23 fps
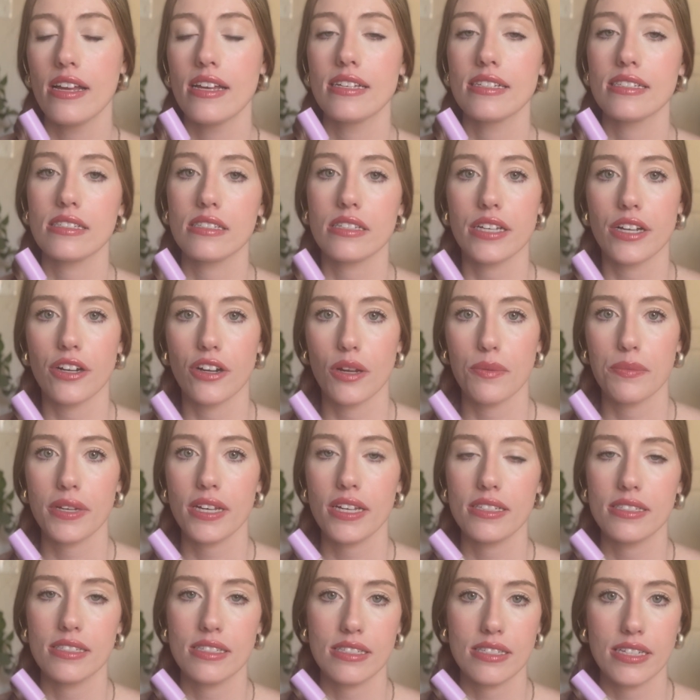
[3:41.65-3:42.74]
serum
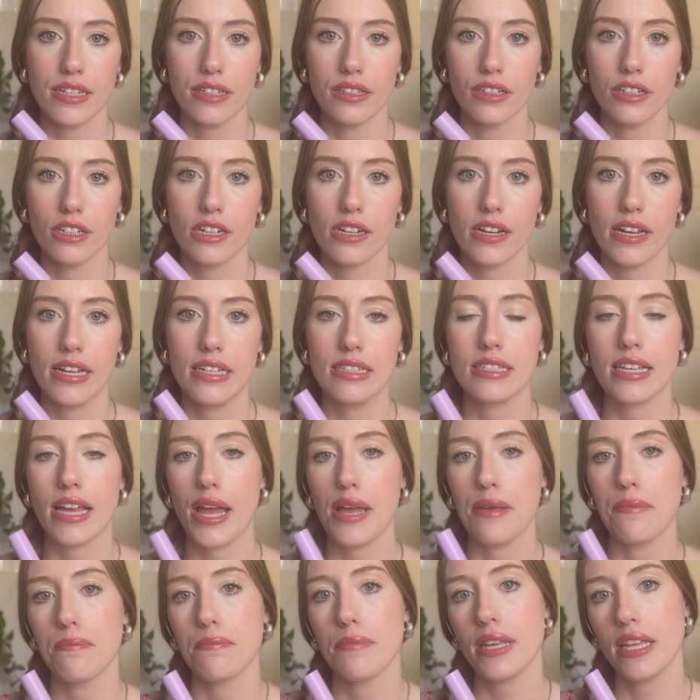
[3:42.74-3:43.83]
concealer. It's a
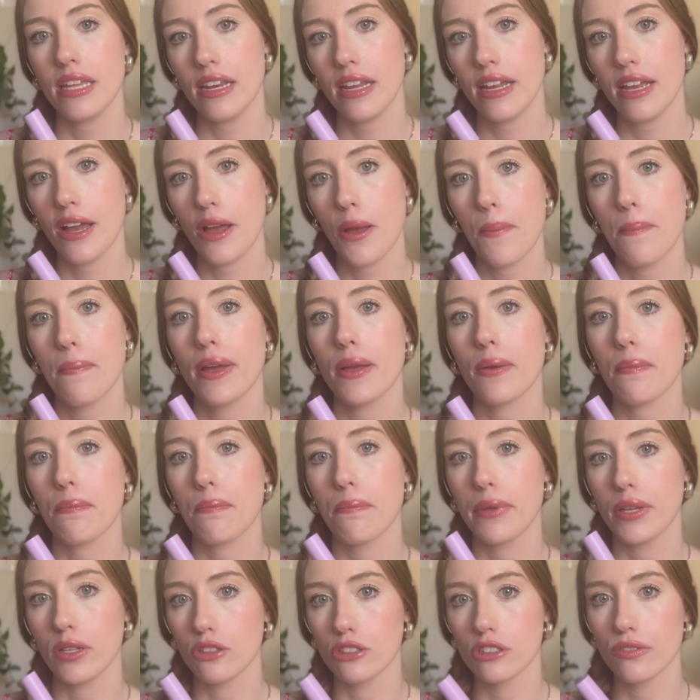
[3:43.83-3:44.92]
medium
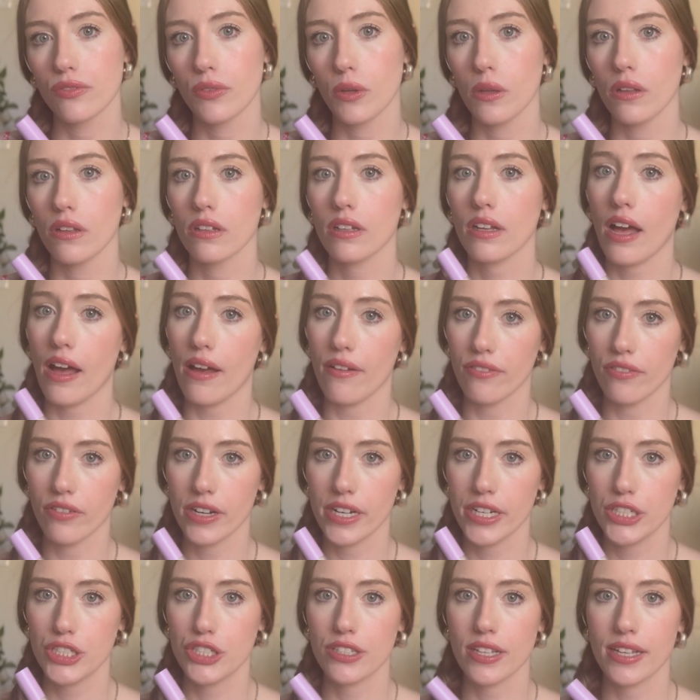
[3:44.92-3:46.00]
buildable
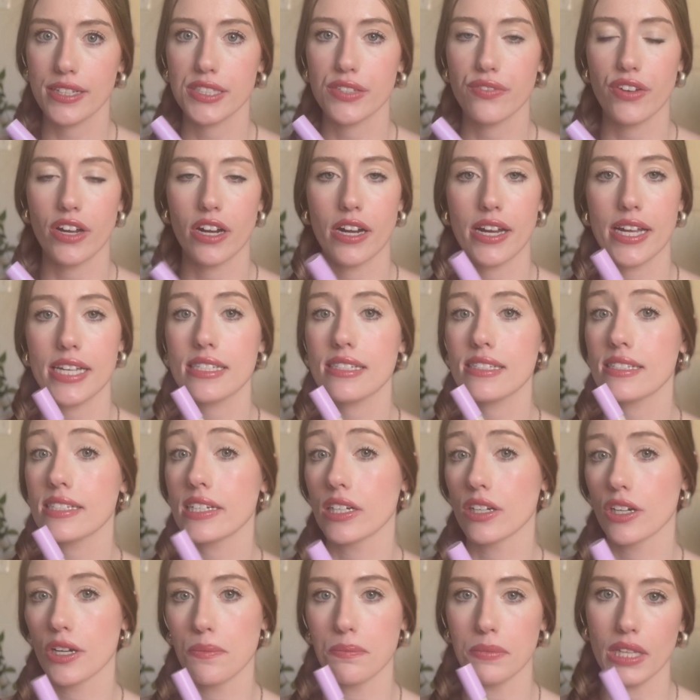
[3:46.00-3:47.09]
coverage that's very
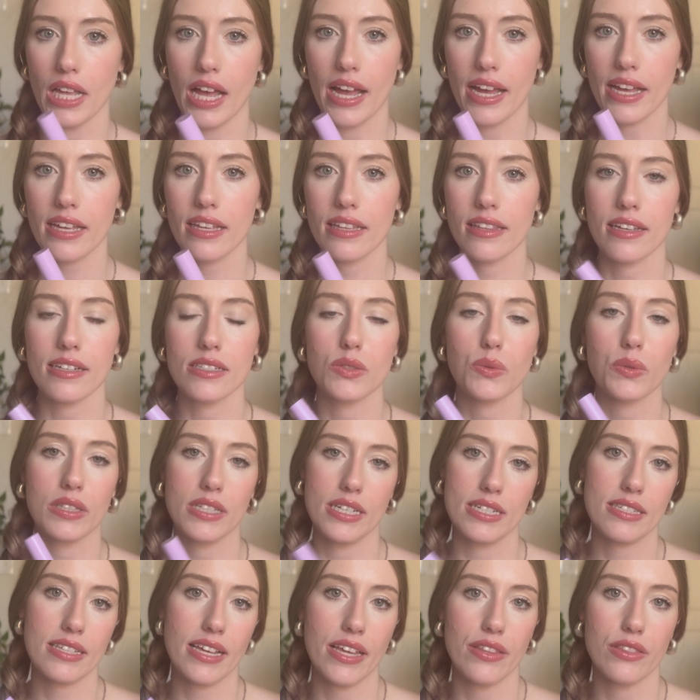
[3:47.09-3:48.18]
serum-like. That's what they
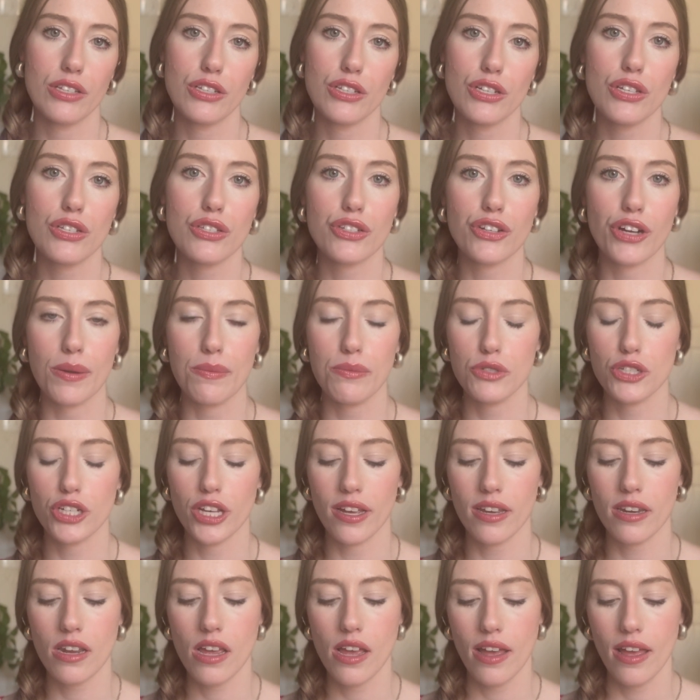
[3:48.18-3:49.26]
say in the
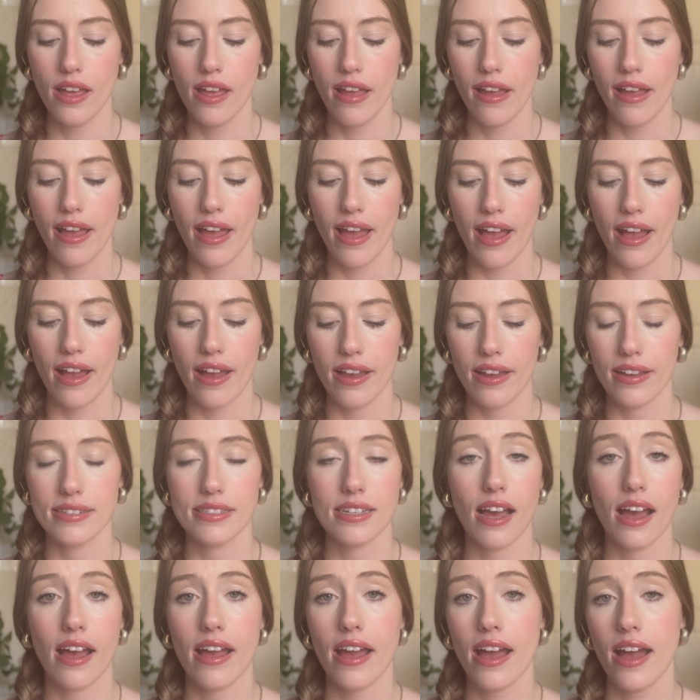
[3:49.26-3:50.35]
description. And
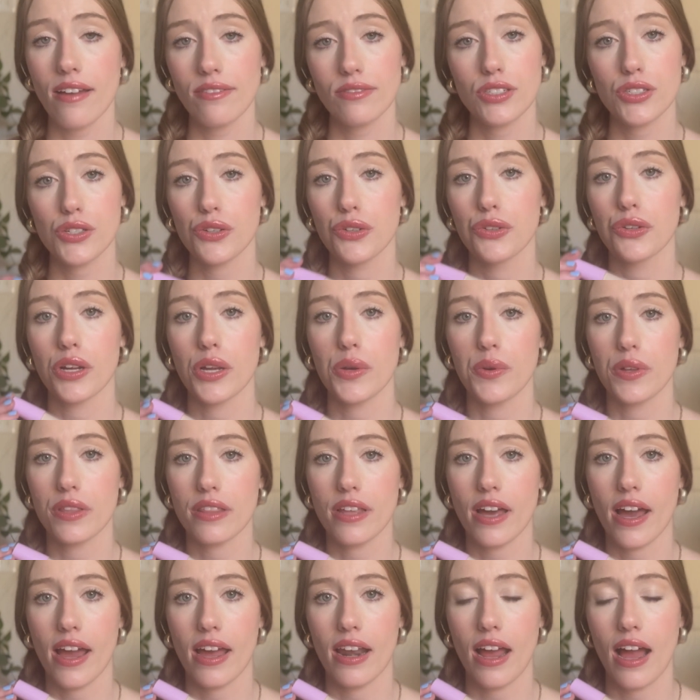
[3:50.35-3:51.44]
I have to agree with
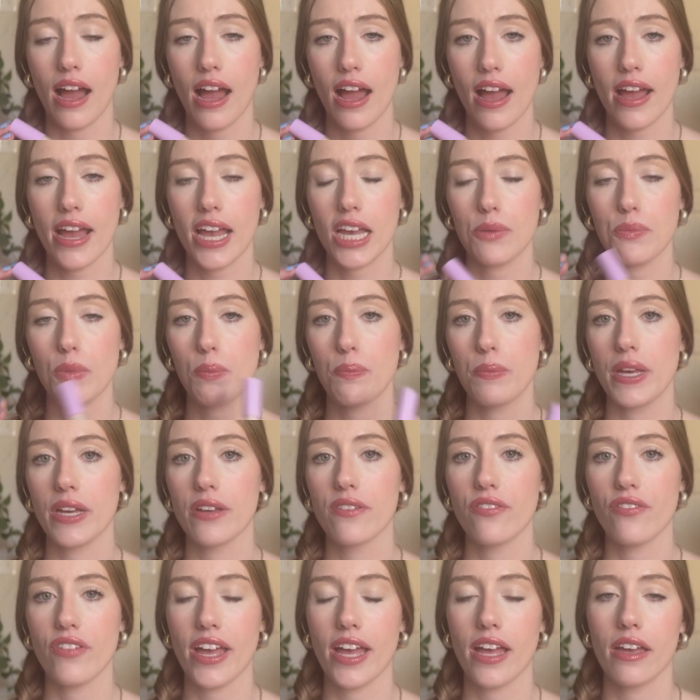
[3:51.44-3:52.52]
that. I am a big
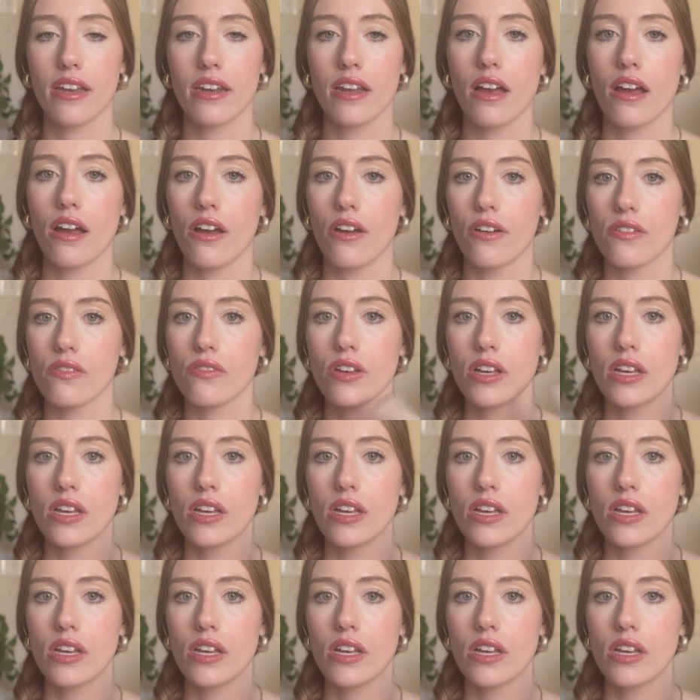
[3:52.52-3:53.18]
fan of